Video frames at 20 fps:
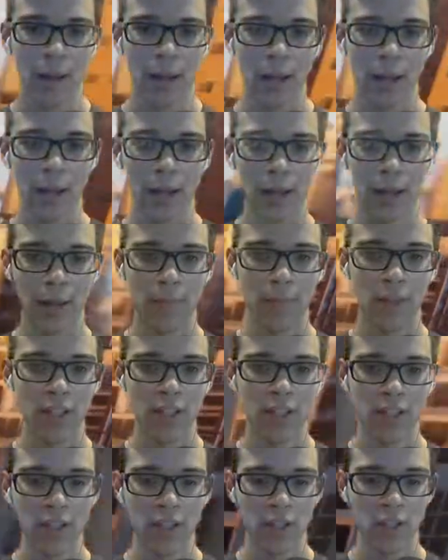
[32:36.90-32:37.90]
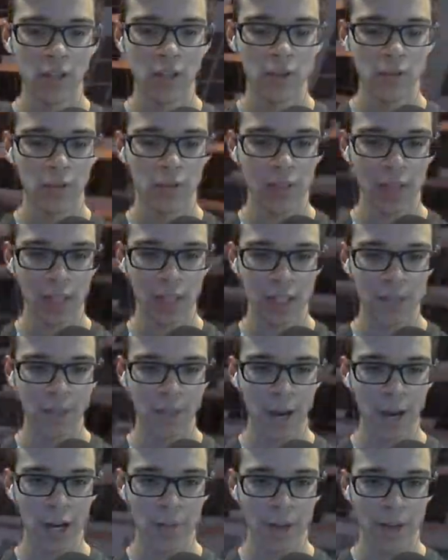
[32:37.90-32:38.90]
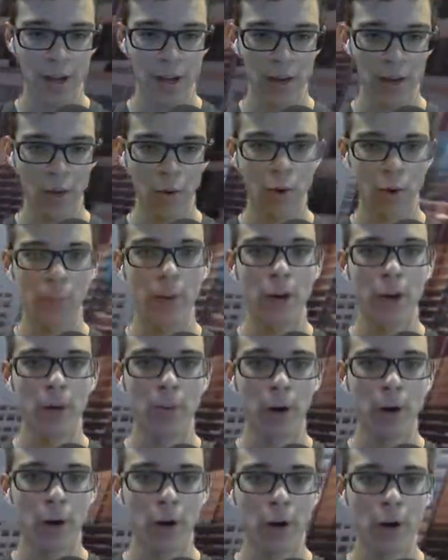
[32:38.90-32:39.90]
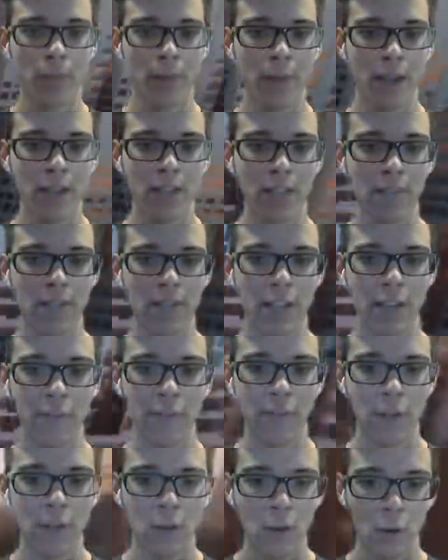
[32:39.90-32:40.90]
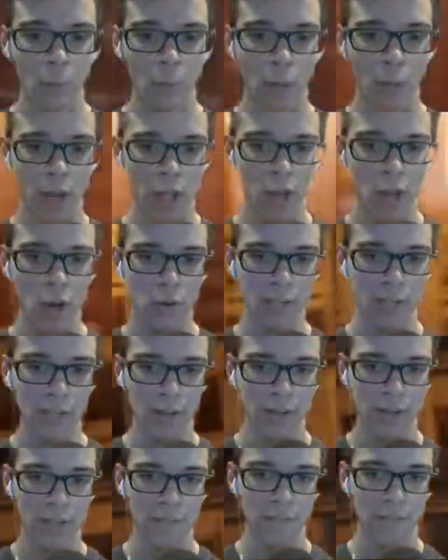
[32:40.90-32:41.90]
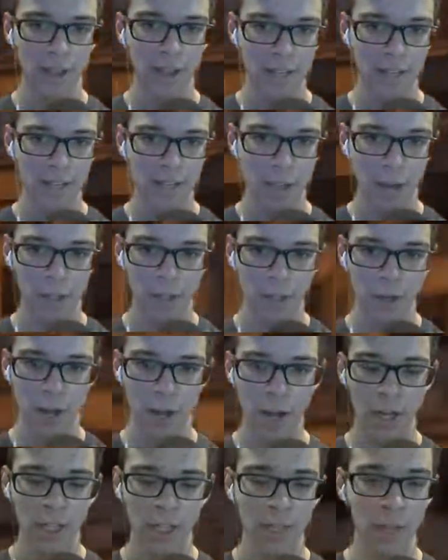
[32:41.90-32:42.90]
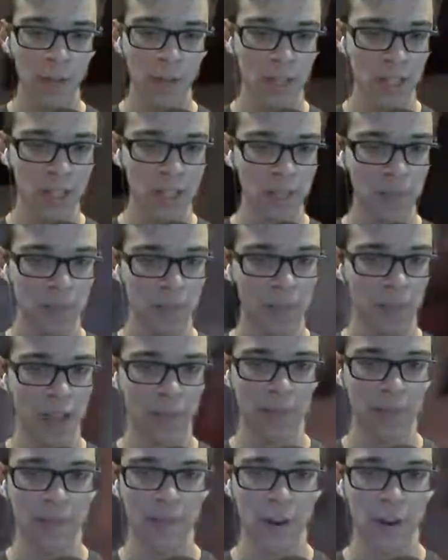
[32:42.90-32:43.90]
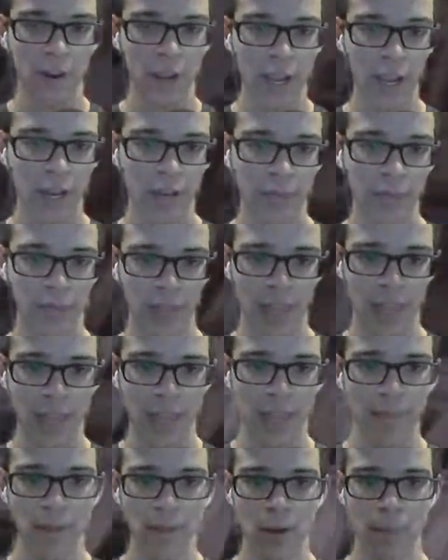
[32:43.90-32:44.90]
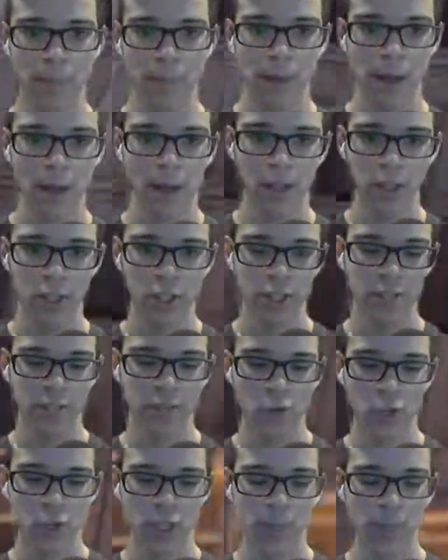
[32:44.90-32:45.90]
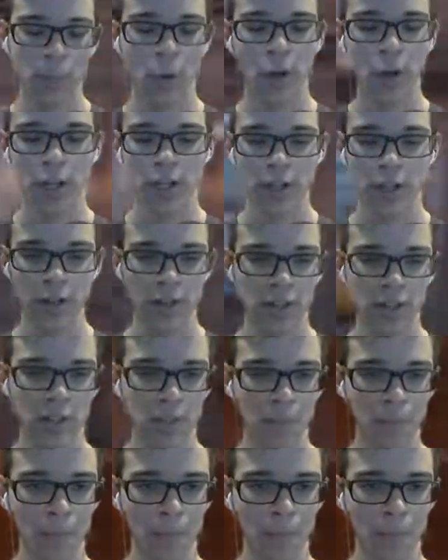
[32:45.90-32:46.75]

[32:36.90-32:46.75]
This is the suit that Spider-Man or Peter Parker makes himself when he goes out to fight Dr. Octopus at the very end of the game. Apologies for spoilers.